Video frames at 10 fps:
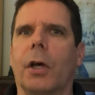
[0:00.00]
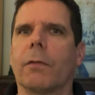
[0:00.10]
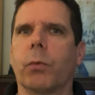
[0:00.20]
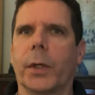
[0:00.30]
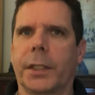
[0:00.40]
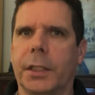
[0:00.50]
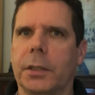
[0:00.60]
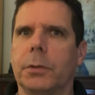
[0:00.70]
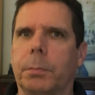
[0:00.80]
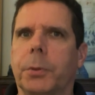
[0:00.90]
of what
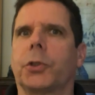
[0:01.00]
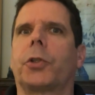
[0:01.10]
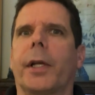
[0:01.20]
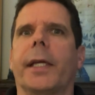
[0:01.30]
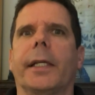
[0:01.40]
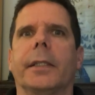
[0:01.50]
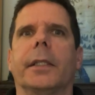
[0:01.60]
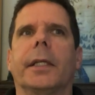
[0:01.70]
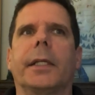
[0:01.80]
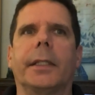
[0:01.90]
he
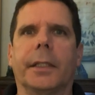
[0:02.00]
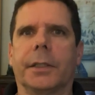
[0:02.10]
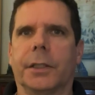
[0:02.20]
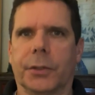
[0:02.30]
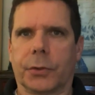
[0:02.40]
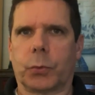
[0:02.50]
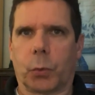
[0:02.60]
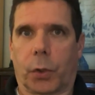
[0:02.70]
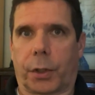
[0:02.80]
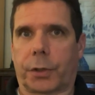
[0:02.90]
portrayed in his
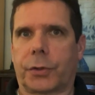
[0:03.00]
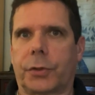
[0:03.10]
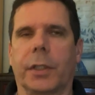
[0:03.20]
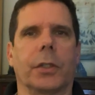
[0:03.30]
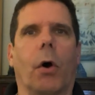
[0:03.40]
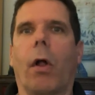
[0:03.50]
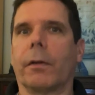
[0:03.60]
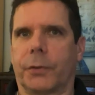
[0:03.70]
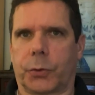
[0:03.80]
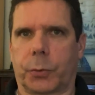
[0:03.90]
works in all
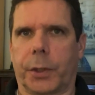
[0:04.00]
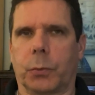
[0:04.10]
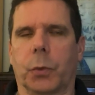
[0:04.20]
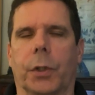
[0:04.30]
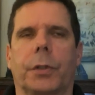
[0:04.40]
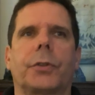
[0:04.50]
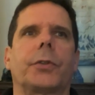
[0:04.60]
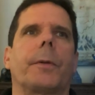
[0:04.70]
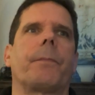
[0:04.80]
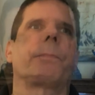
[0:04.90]
of his written
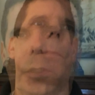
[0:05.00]
works.